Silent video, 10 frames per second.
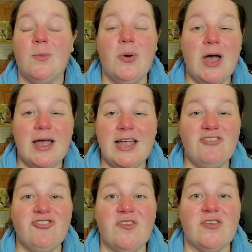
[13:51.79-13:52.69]
but
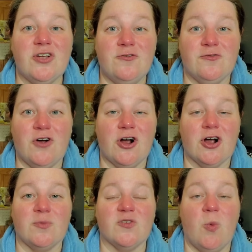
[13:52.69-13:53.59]
it just
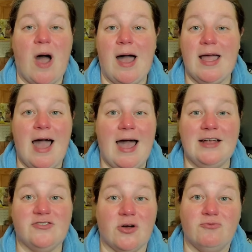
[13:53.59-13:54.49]
confirms why
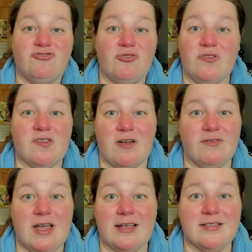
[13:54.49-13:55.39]
I don't do stuff
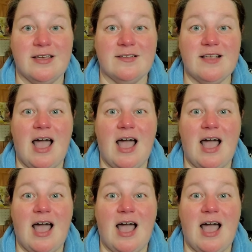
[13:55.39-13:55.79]
like this.